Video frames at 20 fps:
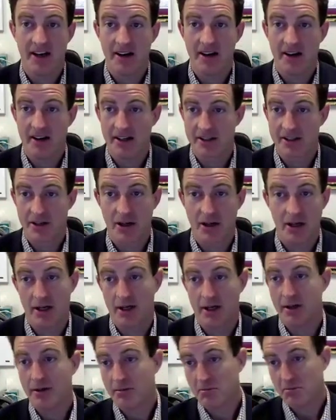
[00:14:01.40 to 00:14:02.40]
there is
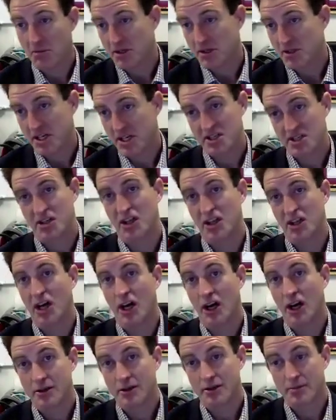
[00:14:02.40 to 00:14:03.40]
essentially
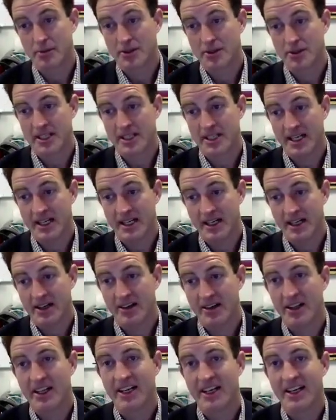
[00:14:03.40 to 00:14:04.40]
100%
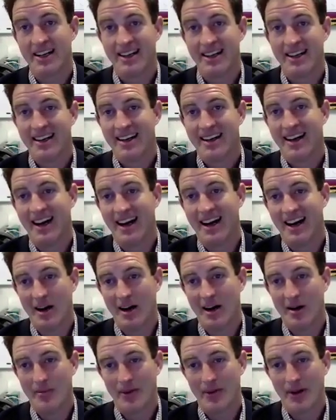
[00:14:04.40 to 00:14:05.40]
nearly.
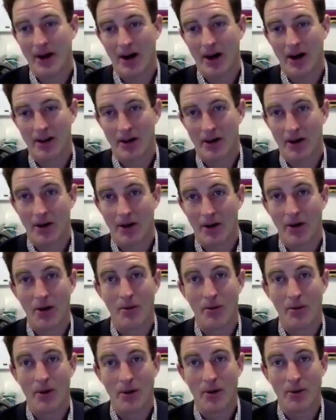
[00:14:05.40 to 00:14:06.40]
The
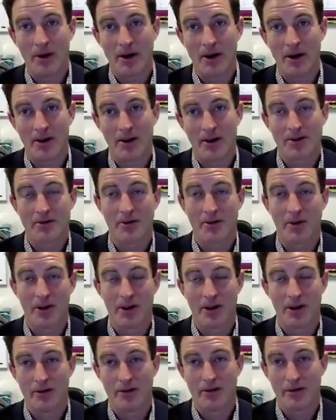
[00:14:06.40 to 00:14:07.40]
whole bone marrow is
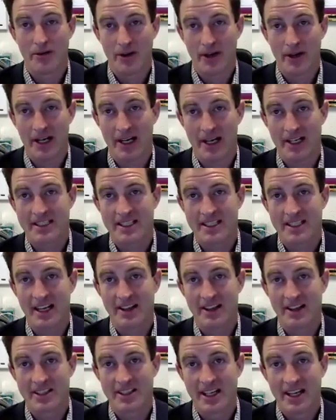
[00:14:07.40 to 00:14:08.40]
full of
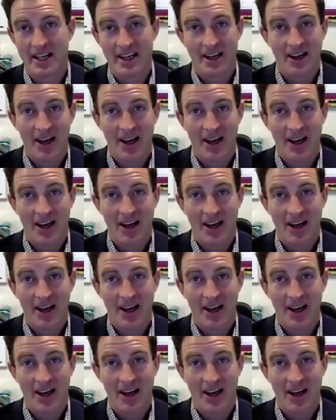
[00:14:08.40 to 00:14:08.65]
cells.